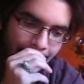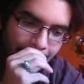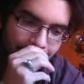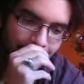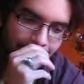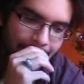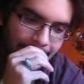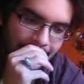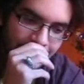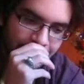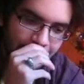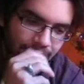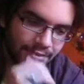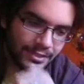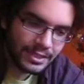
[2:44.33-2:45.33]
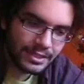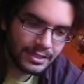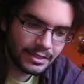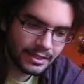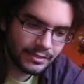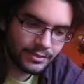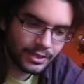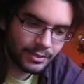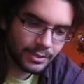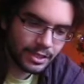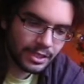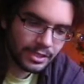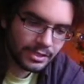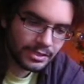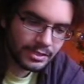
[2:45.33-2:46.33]
And if it were
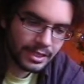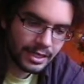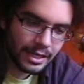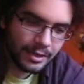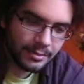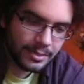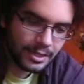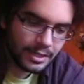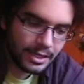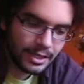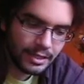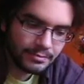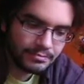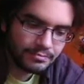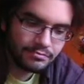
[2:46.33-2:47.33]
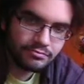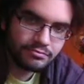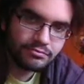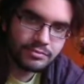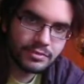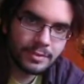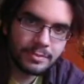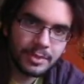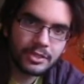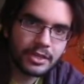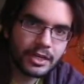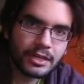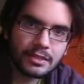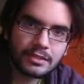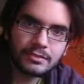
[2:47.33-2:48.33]
to happen, that'd be
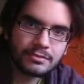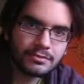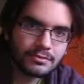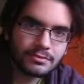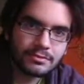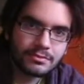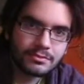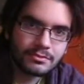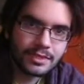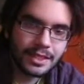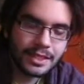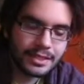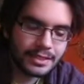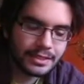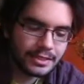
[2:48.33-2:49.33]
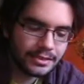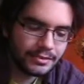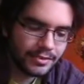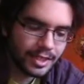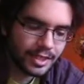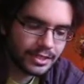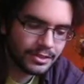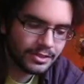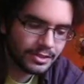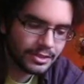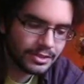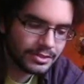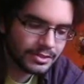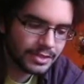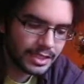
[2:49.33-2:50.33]
great. And if I can only
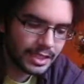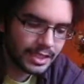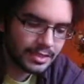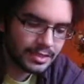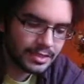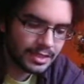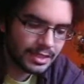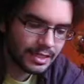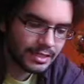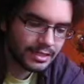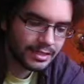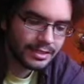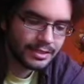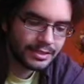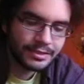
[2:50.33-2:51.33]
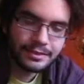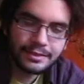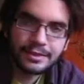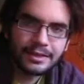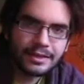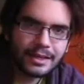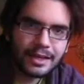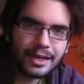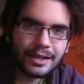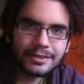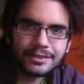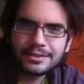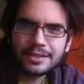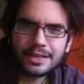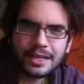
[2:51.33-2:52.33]
do it on the side, then I'll
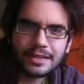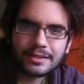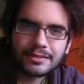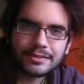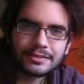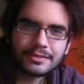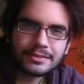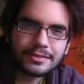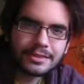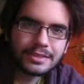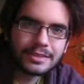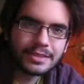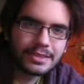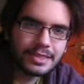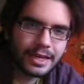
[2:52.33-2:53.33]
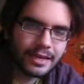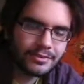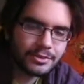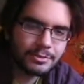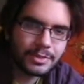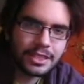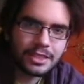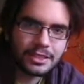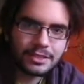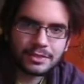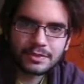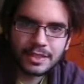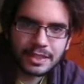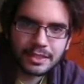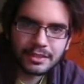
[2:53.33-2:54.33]
do that. It doesn't have to be a
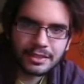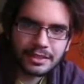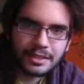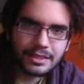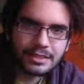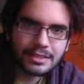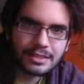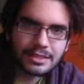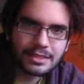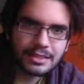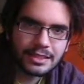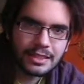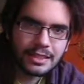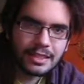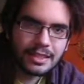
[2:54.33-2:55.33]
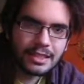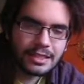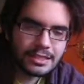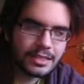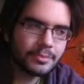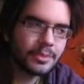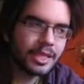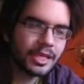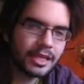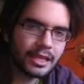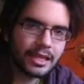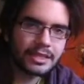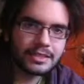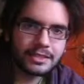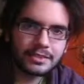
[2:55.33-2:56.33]
career thing. It's just something I'd
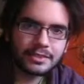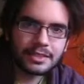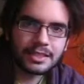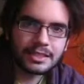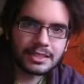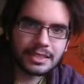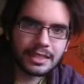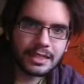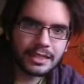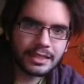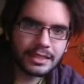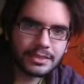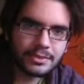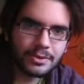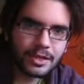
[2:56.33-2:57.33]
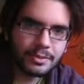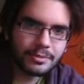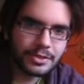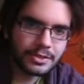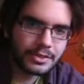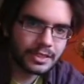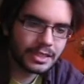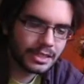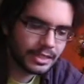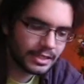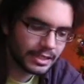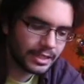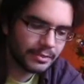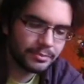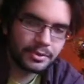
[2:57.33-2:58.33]
like to do on the side. That's why I'm doing the
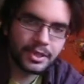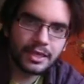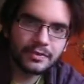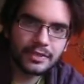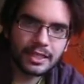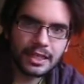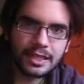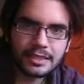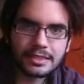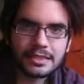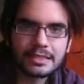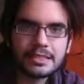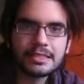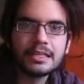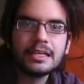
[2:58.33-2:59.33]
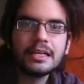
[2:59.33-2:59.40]
improv classes.